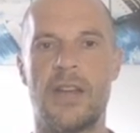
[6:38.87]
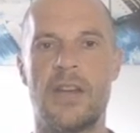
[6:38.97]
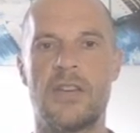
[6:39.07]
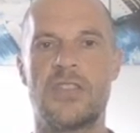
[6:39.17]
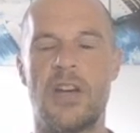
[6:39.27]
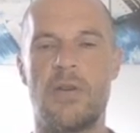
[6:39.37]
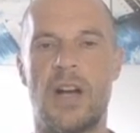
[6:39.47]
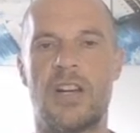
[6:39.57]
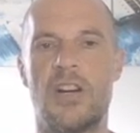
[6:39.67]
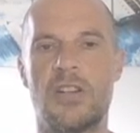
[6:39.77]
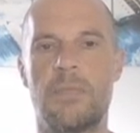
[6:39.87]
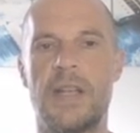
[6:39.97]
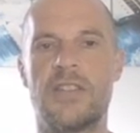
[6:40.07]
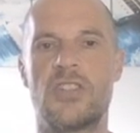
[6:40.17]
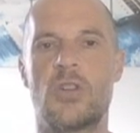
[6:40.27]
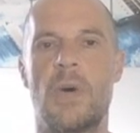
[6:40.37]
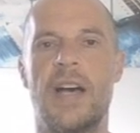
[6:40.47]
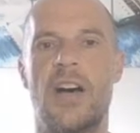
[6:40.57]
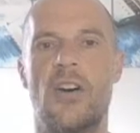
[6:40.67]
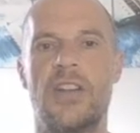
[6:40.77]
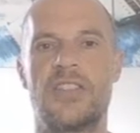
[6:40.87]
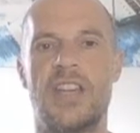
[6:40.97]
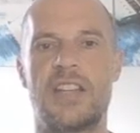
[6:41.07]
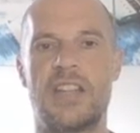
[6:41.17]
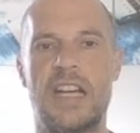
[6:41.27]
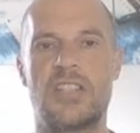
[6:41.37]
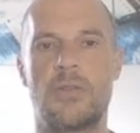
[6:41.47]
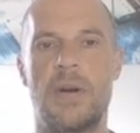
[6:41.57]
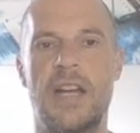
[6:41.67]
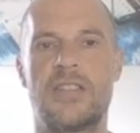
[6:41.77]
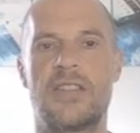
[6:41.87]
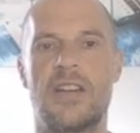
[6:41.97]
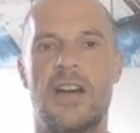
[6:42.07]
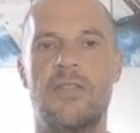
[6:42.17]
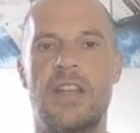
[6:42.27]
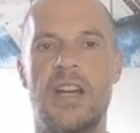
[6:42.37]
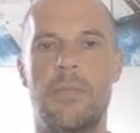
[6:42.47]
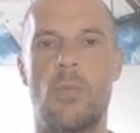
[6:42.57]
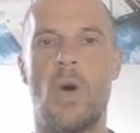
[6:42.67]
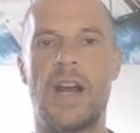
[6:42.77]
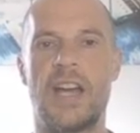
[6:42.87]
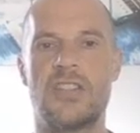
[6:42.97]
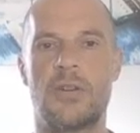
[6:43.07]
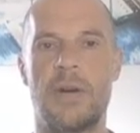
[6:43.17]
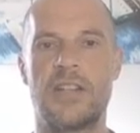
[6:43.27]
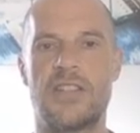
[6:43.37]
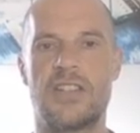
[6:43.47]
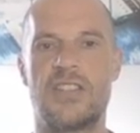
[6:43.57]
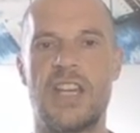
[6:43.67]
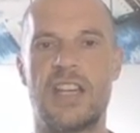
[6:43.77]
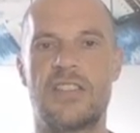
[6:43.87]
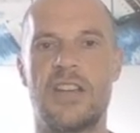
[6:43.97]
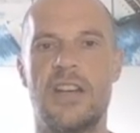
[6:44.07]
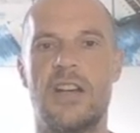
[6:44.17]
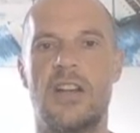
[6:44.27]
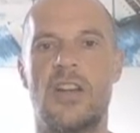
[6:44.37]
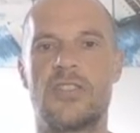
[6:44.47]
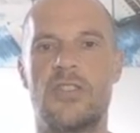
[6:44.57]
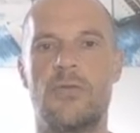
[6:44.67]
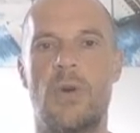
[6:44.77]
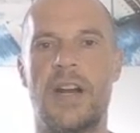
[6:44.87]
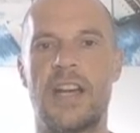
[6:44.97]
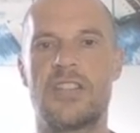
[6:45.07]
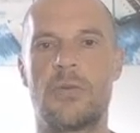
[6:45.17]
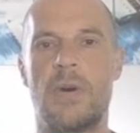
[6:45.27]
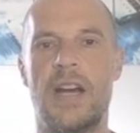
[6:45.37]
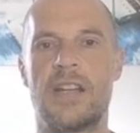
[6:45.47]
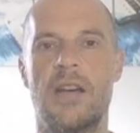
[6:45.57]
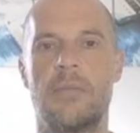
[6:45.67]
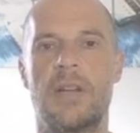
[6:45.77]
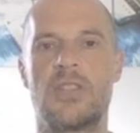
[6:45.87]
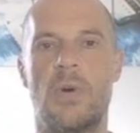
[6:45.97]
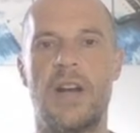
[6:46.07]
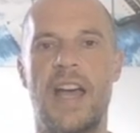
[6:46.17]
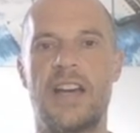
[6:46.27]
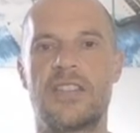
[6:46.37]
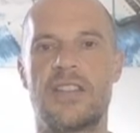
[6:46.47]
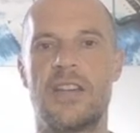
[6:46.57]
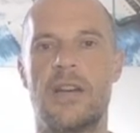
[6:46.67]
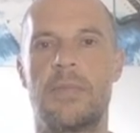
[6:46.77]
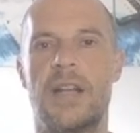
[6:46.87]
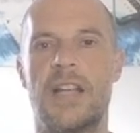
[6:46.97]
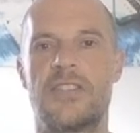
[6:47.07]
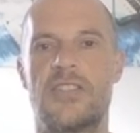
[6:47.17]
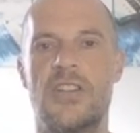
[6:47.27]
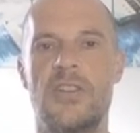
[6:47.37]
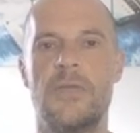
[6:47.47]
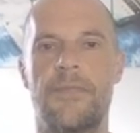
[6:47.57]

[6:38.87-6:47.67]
So I can't complete the square on a 6x squared, only a 1x squared, so that's 6 lots of 1x squared plus 1x plus 2.